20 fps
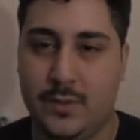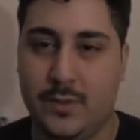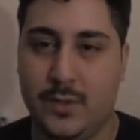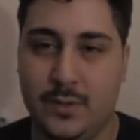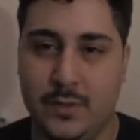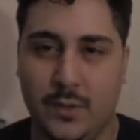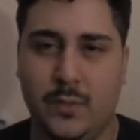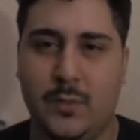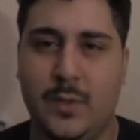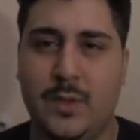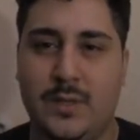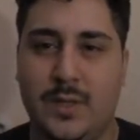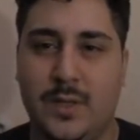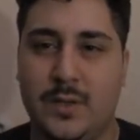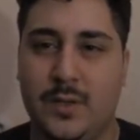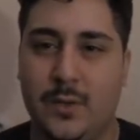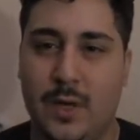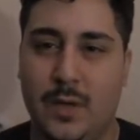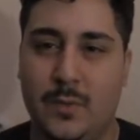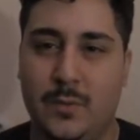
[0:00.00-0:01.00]
certain range that
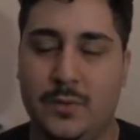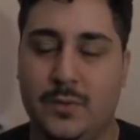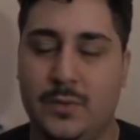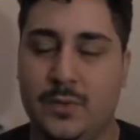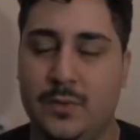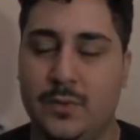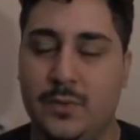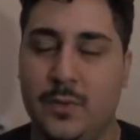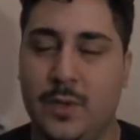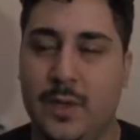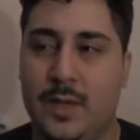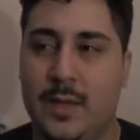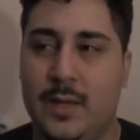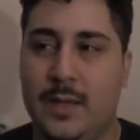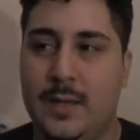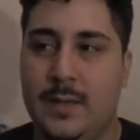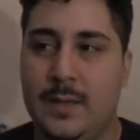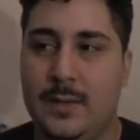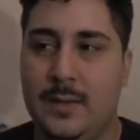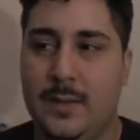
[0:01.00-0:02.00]
they're able to
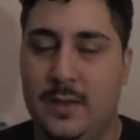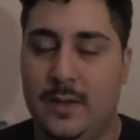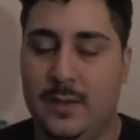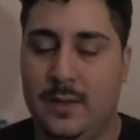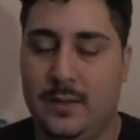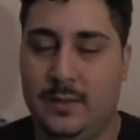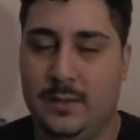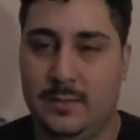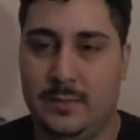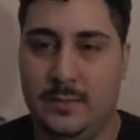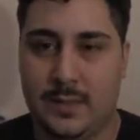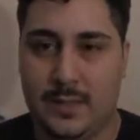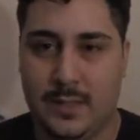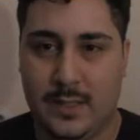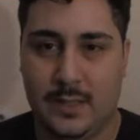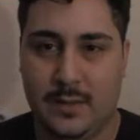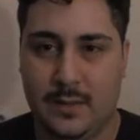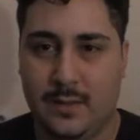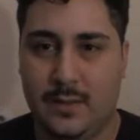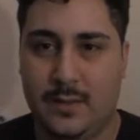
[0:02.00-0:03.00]

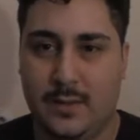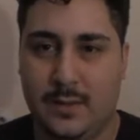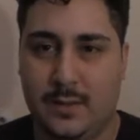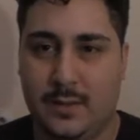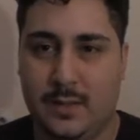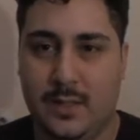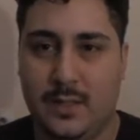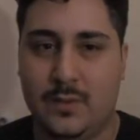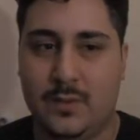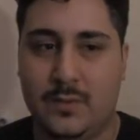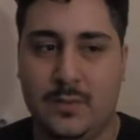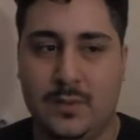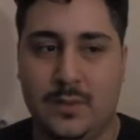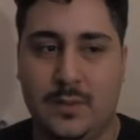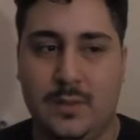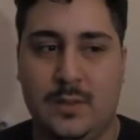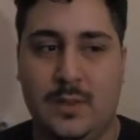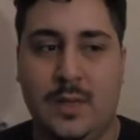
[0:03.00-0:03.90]
get kills.